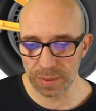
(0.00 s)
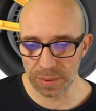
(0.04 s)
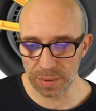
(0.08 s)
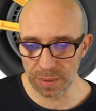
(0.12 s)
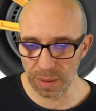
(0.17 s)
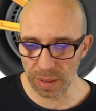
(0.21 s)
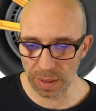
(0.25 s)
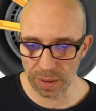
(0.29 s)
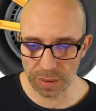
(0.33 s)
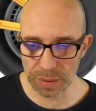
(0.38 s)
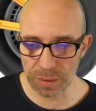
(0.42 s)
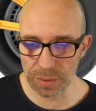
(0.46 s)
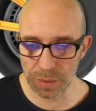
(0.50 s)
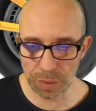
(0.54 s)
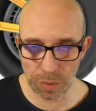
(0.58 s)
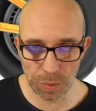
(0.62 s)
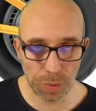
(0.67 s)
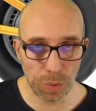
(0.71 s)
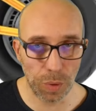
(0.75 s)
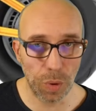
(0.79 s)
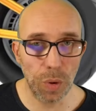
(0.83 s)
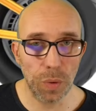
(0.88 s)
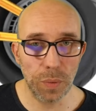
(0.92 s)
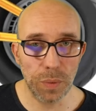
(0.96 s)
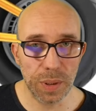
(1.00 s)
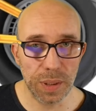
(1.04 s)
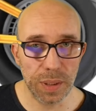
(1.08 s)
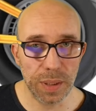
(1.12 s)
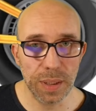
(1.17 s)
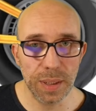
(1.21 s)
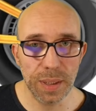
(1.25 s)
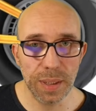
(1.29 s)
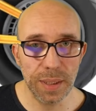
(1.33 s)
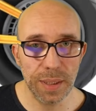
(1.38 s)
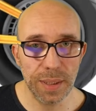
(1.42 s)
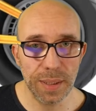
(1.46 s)
lower
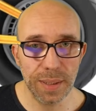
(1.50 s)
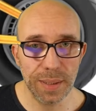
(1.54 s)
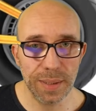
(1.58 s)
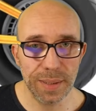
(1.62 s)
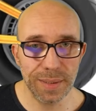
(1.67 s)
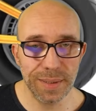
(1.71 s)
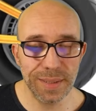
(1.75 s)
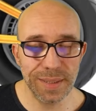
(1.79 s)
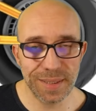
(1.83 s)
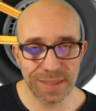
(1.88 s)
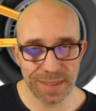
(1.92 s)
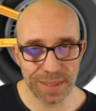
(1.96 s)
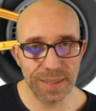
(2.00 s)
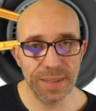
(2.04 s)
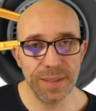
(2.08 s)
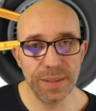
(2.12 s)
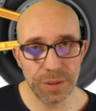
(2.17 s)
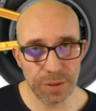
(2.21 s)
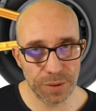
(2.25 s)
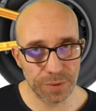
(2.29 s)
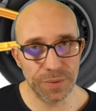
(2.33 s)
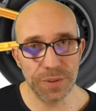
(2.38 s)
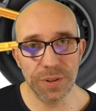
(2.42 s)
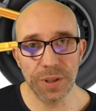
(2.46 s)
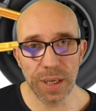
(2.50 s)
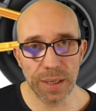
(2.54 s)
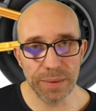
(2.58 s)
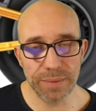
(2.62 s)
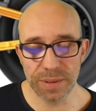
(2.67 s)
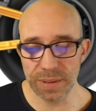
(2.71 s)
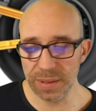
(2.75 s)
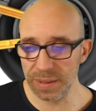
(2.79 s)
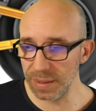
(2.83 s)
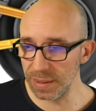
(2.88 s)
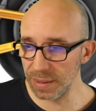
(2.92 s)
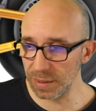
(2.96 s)
the center of
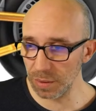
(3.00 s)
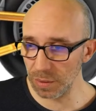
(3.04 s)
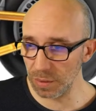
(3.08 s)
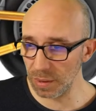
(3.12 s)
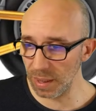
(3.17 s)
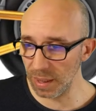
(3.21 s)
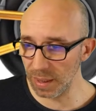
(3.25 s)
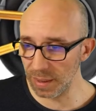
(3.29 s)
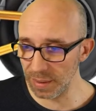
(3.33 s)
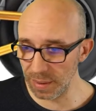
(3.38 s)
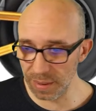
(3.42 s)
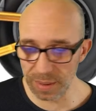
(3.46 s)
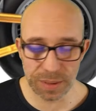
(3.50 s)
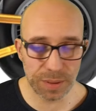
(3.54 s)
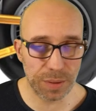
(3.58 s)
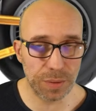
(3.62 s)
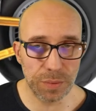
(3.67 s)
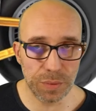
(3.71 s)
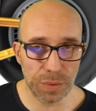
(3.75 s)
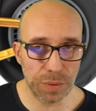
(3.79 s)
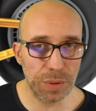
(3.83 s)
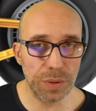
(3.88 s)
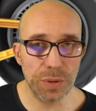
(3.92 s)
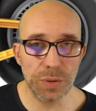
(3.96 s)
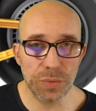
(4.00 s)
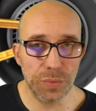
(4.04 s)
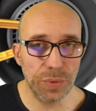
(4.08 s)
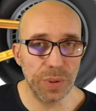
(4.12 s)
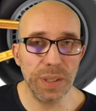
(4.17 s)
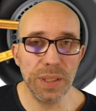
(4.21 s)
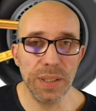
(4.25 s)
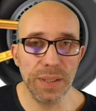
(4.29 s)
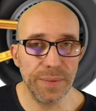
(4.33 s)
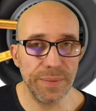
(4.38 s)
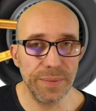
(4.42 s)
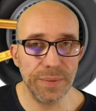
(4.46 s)
gravity. So this scooter
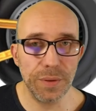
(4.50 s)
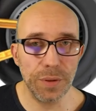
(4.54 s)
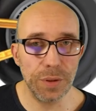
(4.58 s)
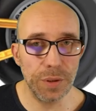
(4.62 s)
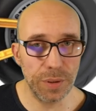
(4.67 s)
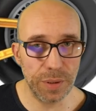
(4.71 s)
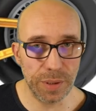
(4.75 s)
really for a